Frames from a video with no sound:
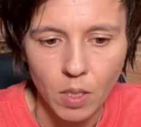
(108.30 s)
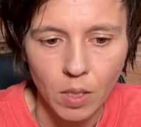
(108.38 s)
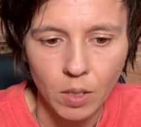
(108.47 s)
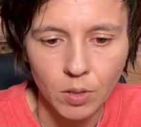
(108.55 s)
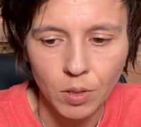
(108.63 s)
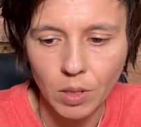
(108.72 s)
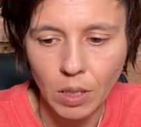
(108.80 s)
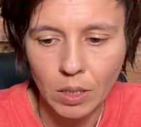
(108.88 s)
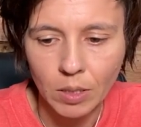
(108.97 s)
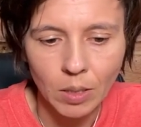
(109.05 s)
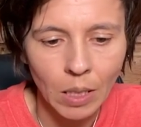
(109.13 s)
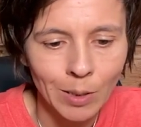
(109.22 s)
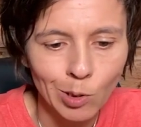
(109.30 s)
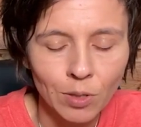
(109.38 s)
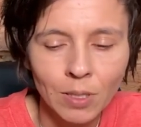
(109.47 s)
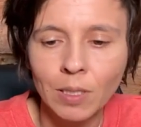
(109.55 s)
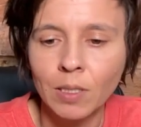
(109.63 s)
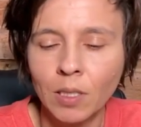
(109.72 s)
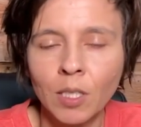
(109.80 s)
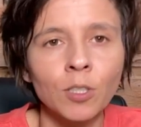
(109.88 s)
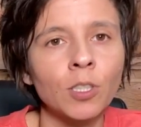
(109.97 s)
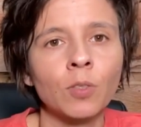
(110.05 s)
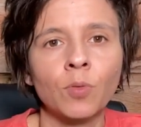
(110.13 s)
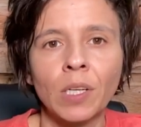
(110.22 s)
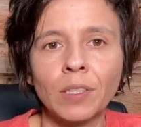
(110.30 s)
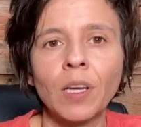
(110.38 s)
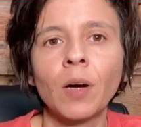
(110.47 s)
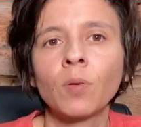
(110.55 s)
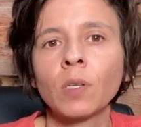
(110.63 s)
It's, it's like you're in this energy right now